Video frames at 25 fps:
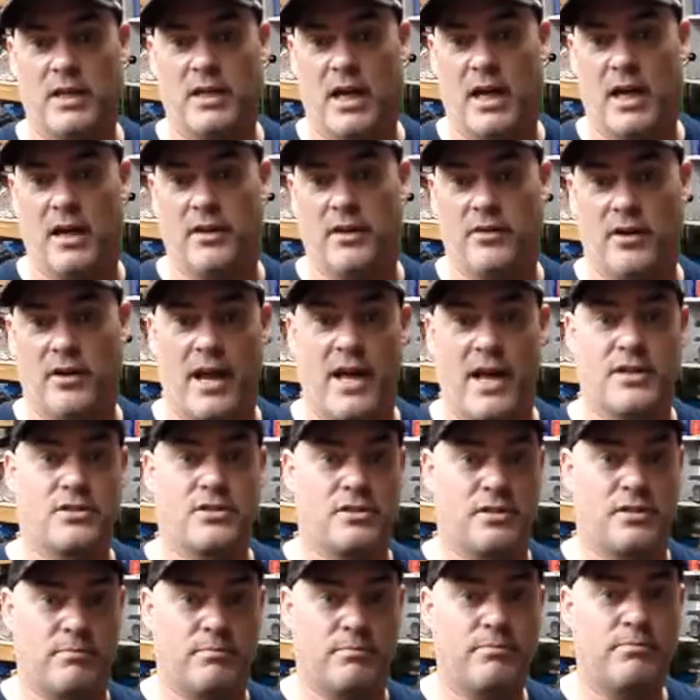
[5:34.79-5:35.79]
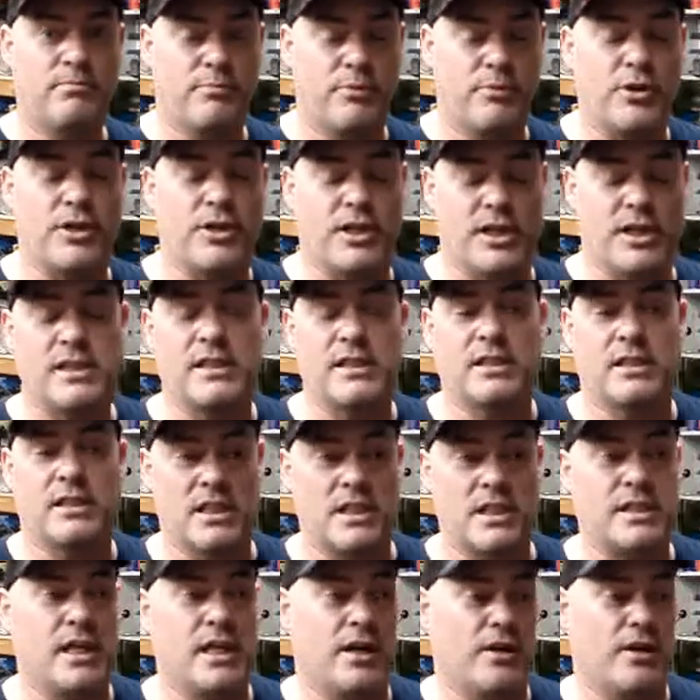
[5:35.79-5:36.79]
They're actually pretty good
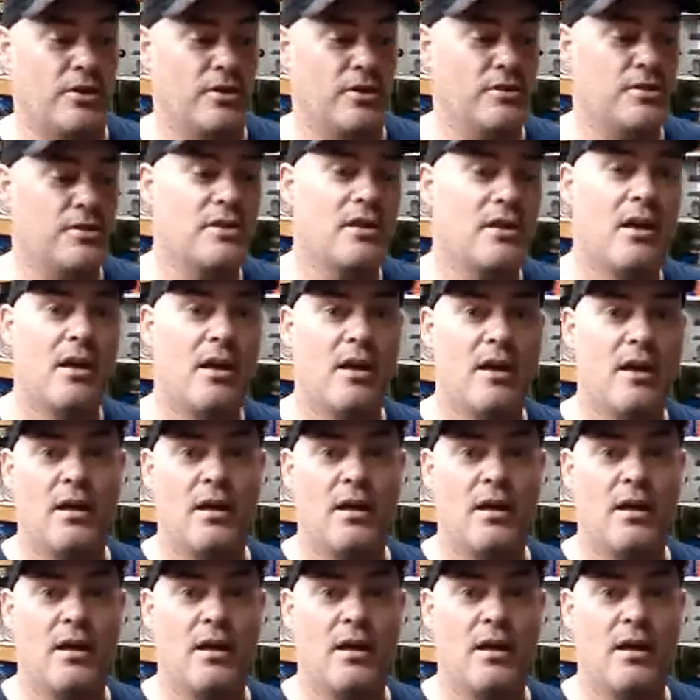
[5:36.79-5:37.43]
contenders.